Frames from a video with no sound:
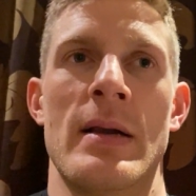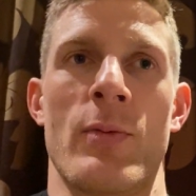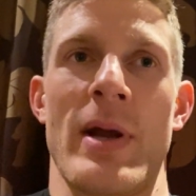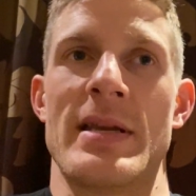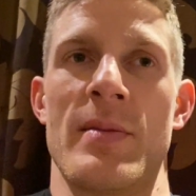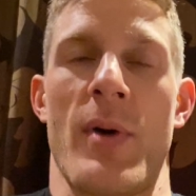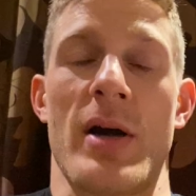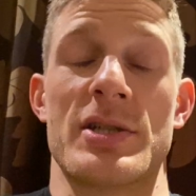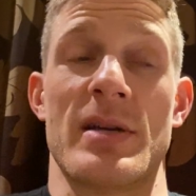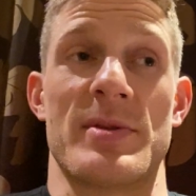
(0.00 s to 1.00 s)
Right to the
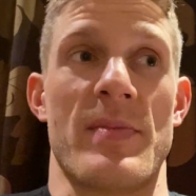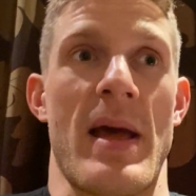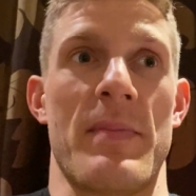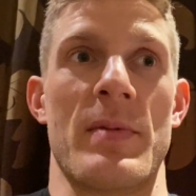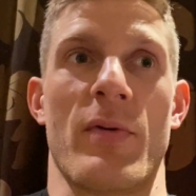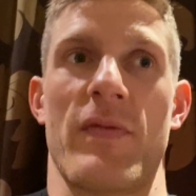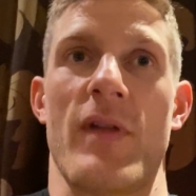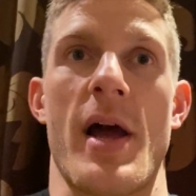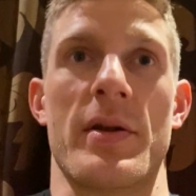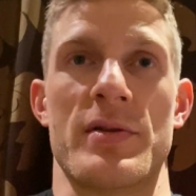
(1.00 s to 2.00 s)
box jumps, and man, people were
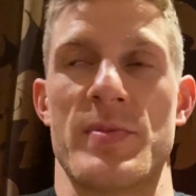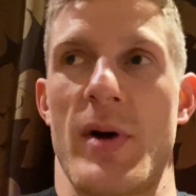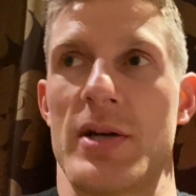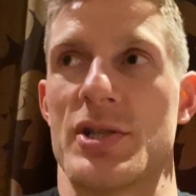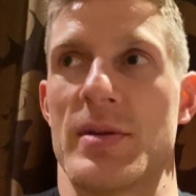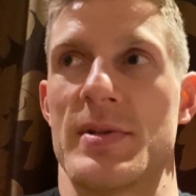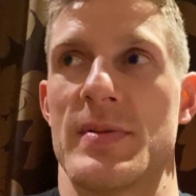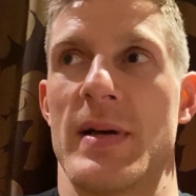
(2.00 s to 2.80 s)
flying on those box jumps.